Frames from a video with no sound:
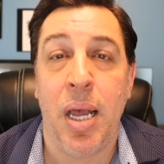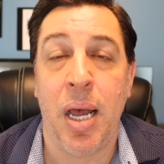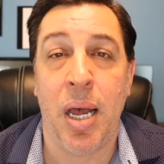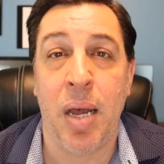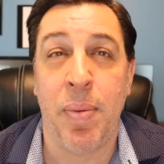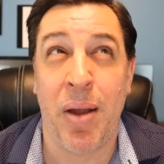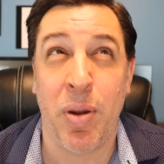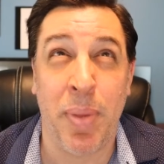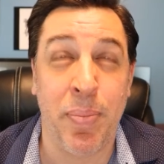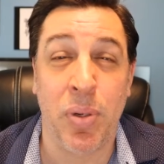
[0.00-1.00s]
I
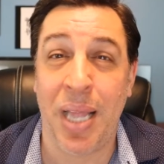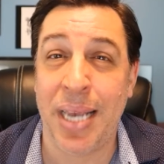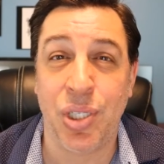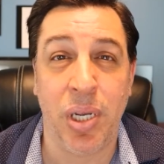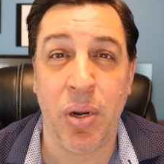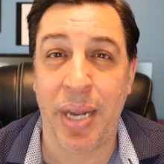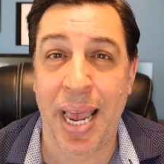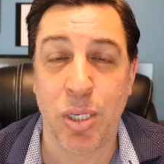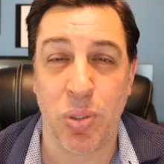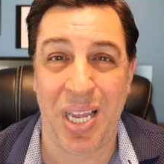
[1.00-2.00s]
remember last year
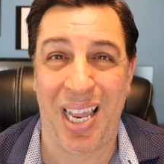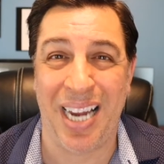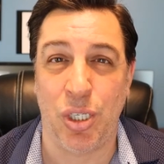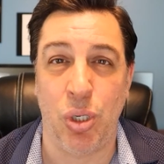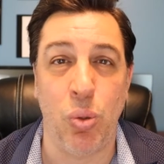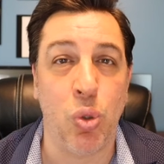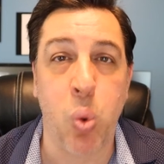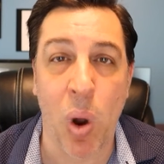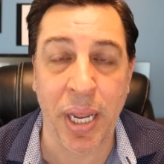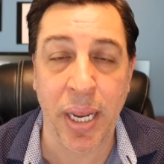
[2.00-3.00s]
gas was at like
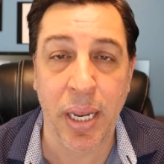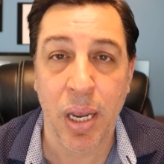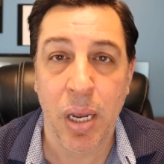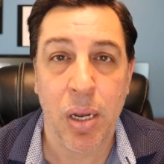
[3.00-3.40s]
$2.20.